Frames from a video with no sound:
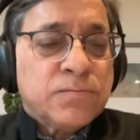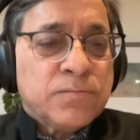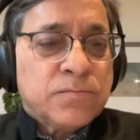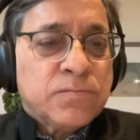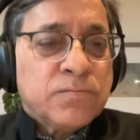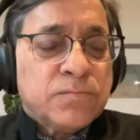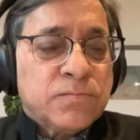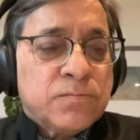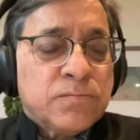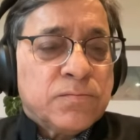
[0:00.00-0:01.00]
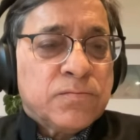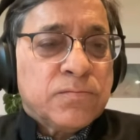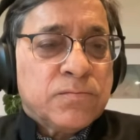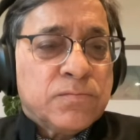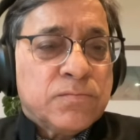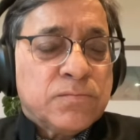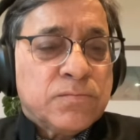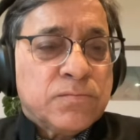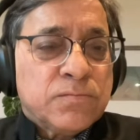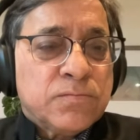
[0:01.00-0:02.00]

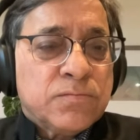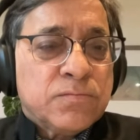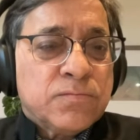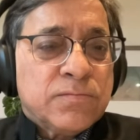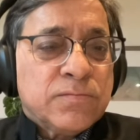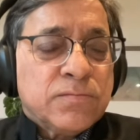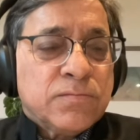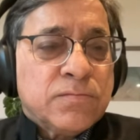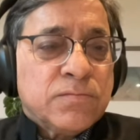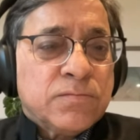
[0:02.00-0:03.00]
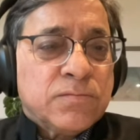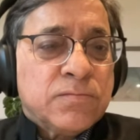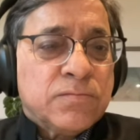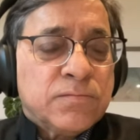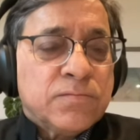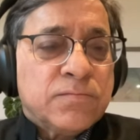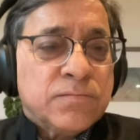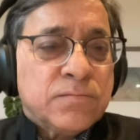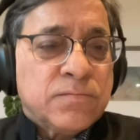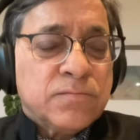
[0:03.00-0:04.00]

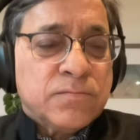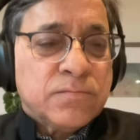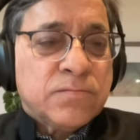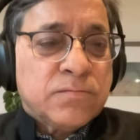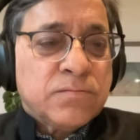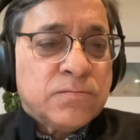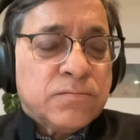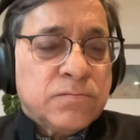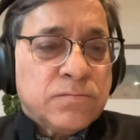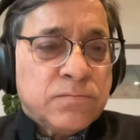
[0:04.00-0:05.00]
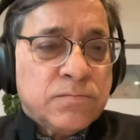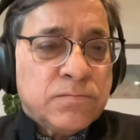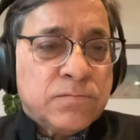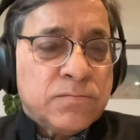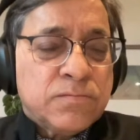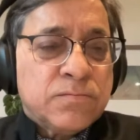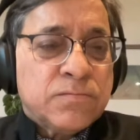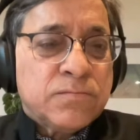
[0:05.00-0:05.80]
(silent)